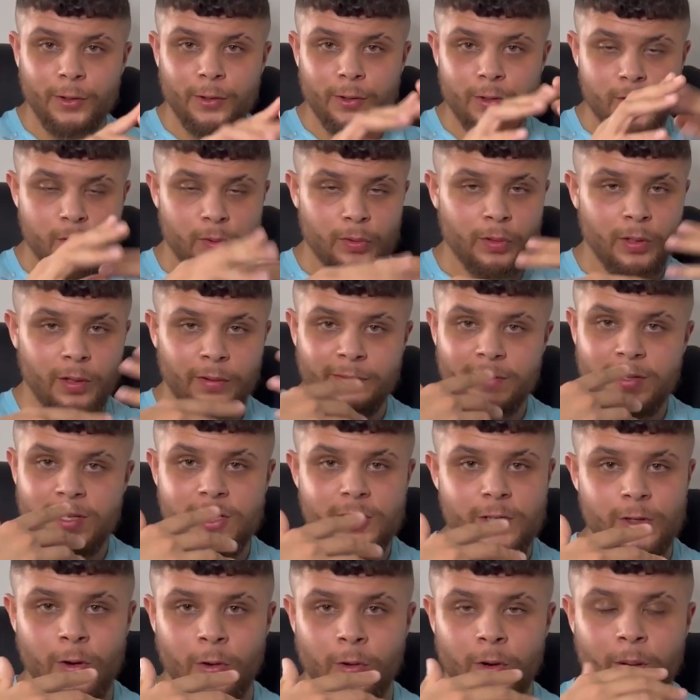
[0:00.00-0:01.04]
So a lot of this
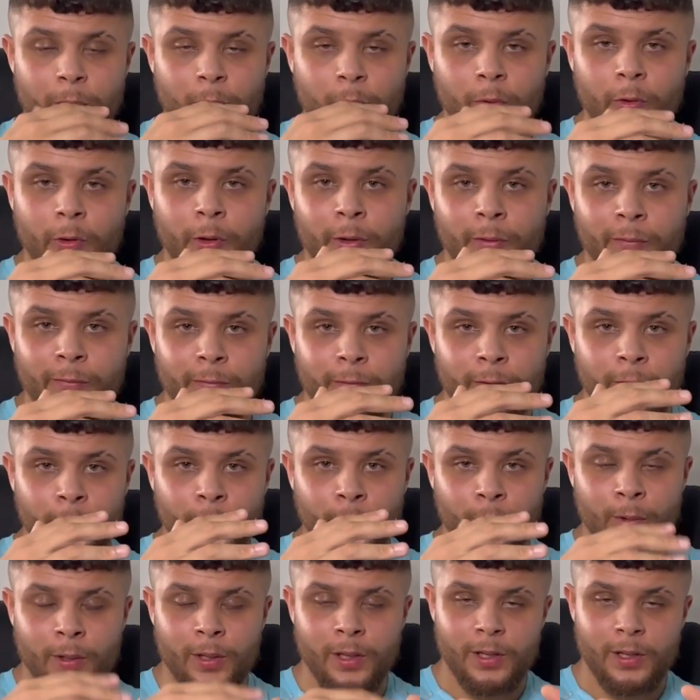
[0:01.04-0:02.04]
is already pre-done for you.